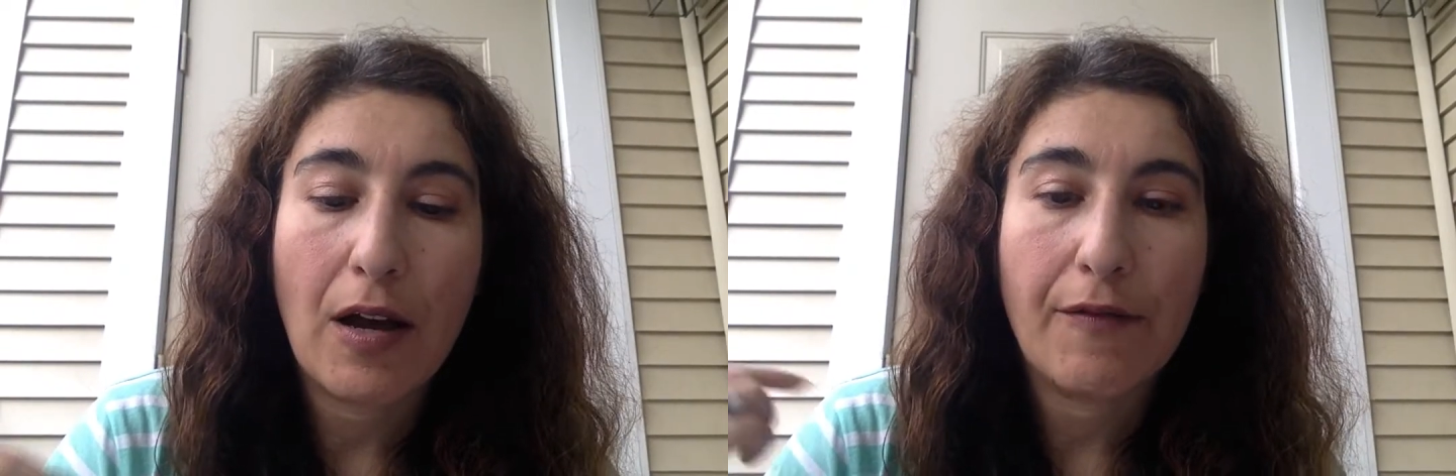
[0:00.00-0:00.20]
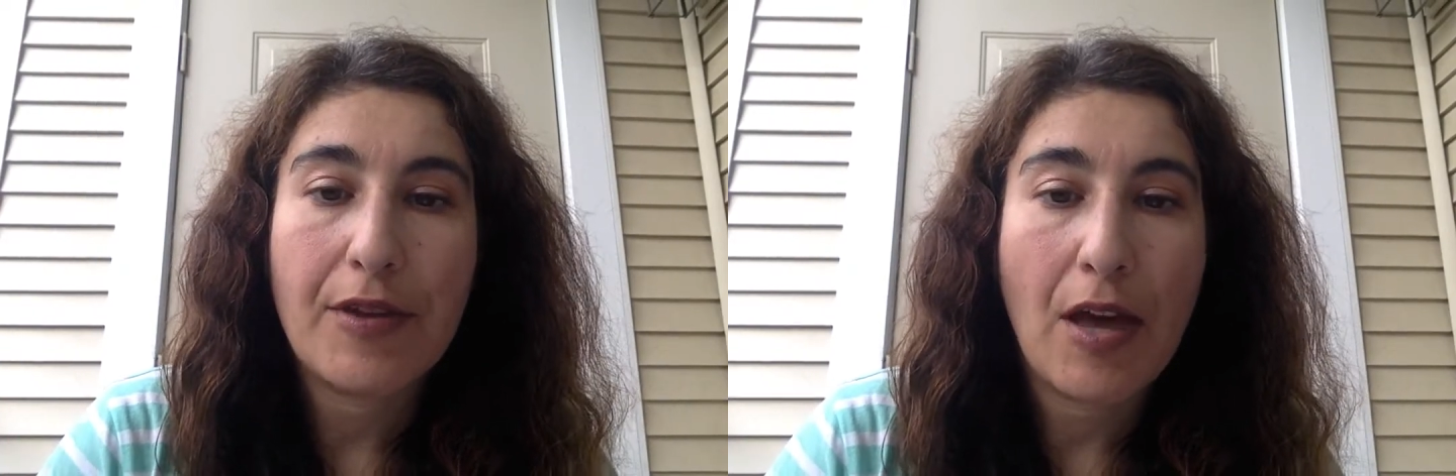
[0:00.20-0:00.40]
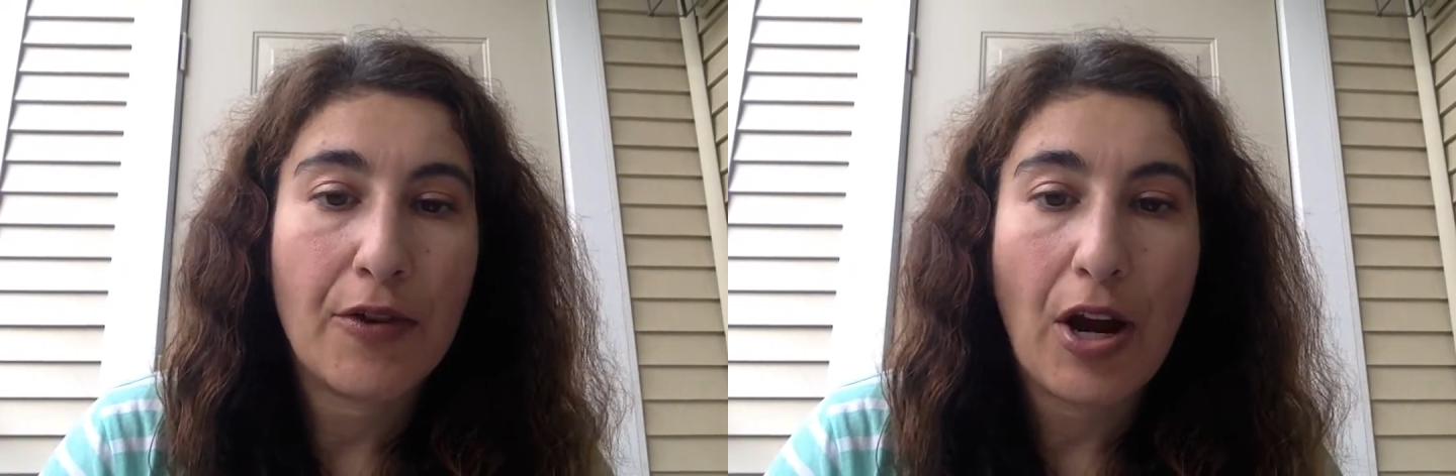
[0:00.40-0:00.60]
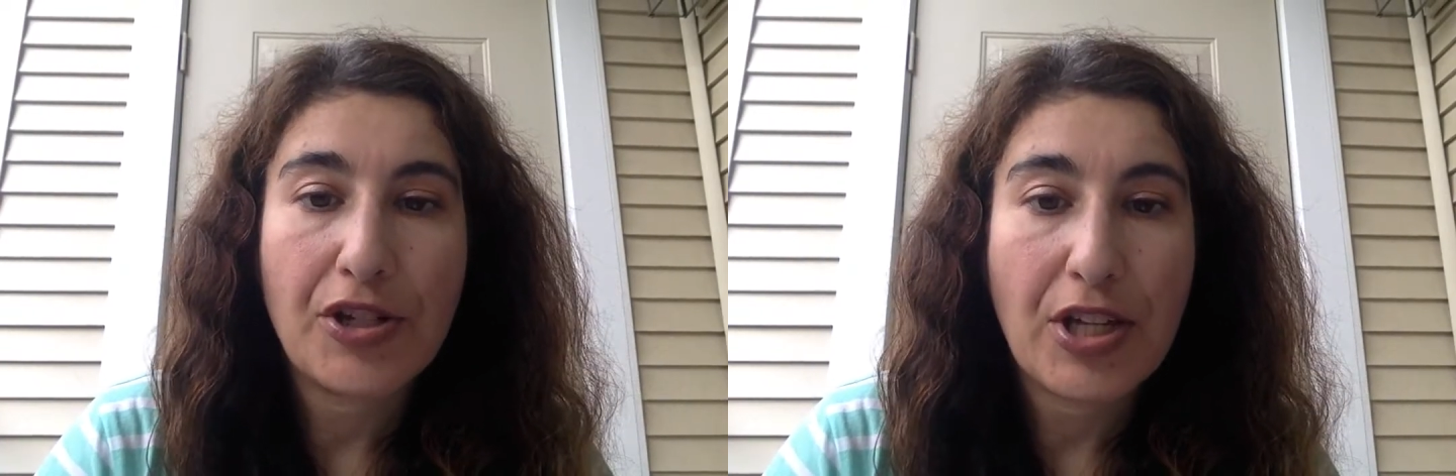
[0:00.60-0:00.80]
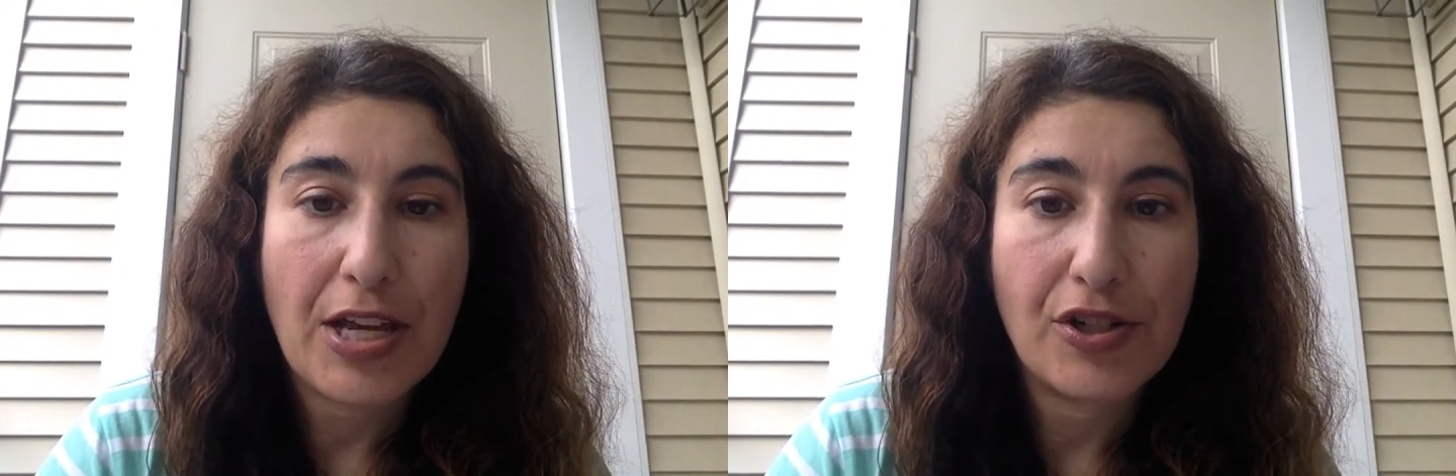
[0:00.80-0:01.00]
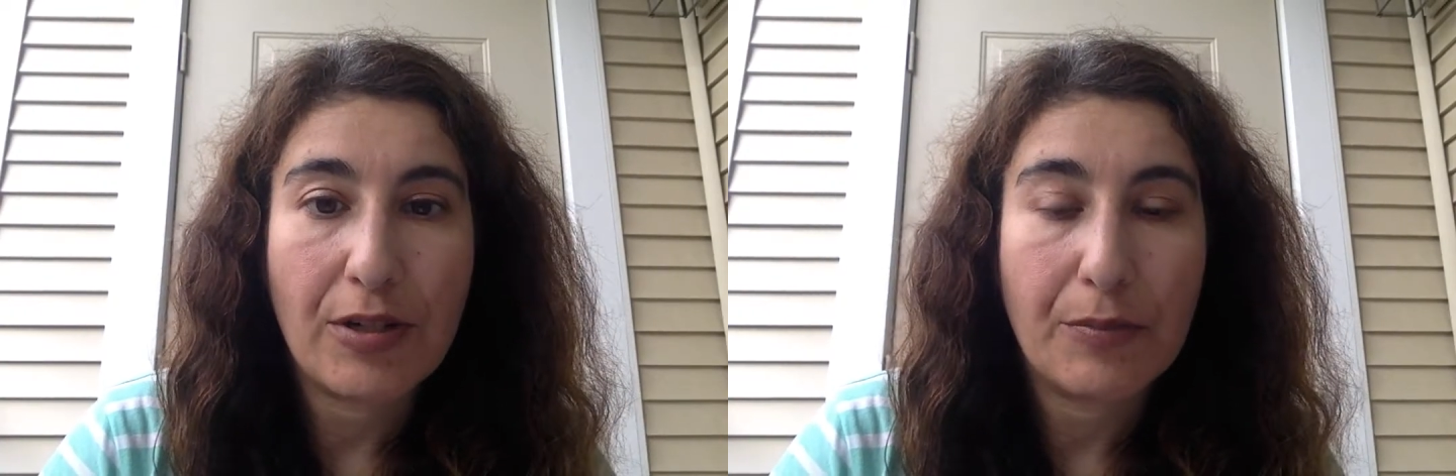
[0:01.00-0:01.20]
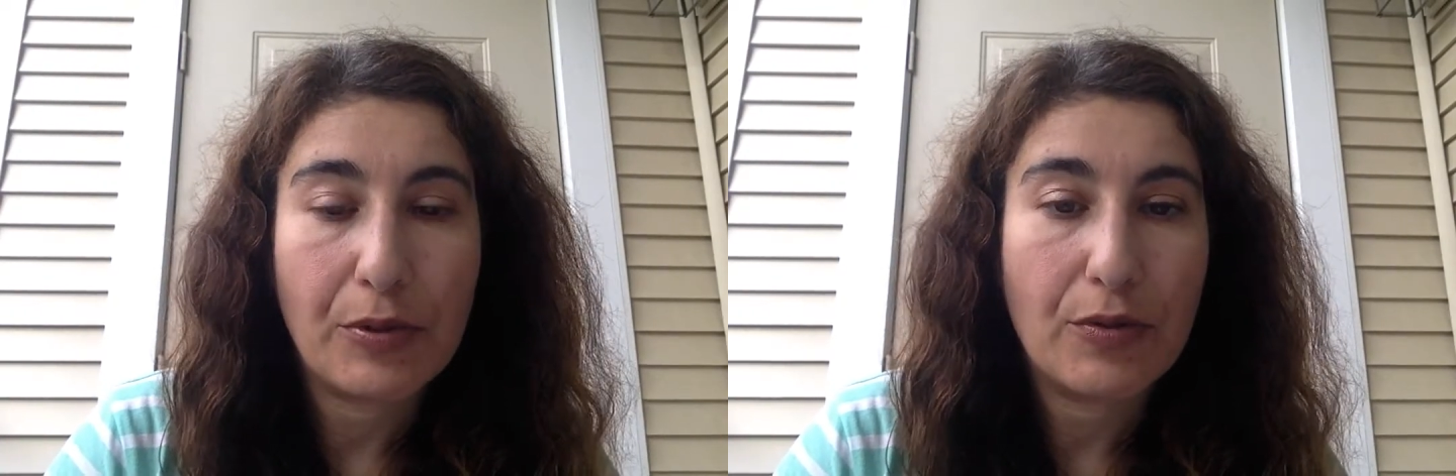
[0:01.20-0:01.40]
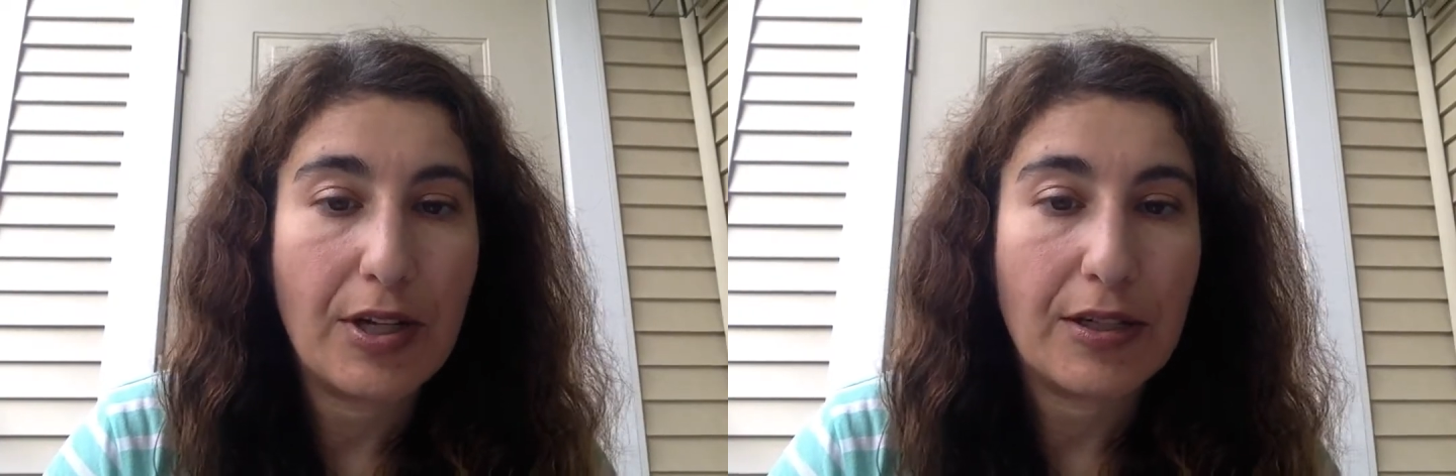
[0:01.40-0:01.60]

of the other I G K shampoo